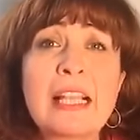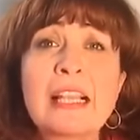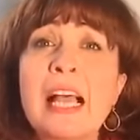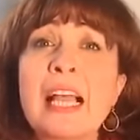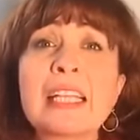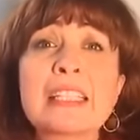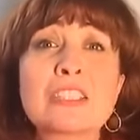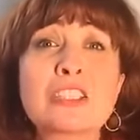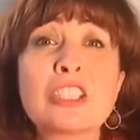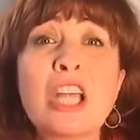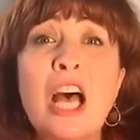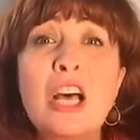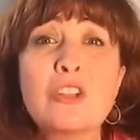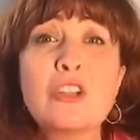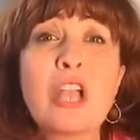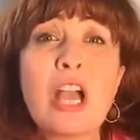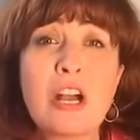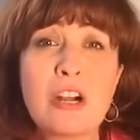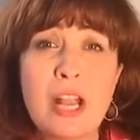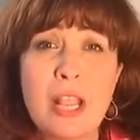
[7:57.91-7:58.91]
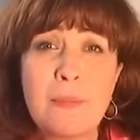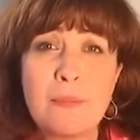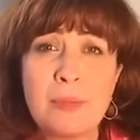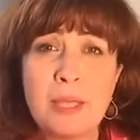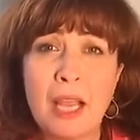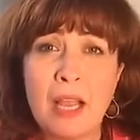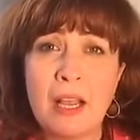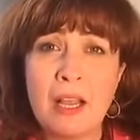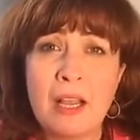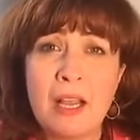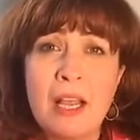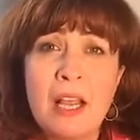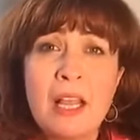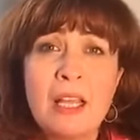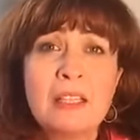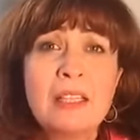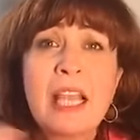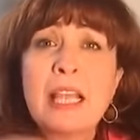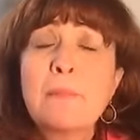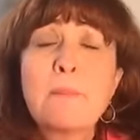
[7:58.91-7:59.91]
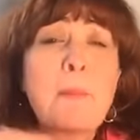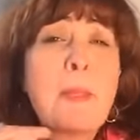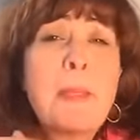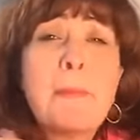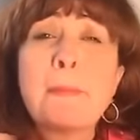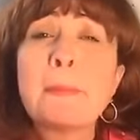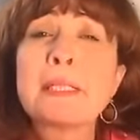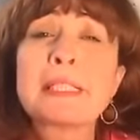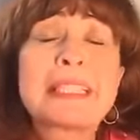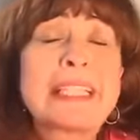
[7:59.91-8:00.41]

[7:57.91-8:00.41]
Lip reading: like Saudi Arabia, that people